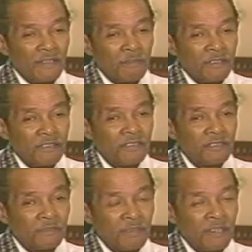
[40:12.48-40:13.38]
But there's still
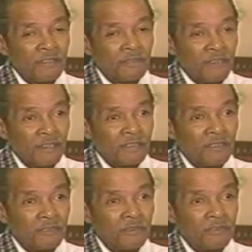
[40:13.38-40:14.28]
some guys around that
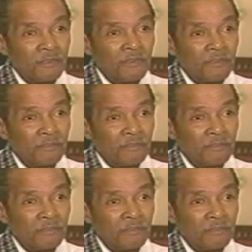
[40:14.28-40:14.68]
can do it, you know.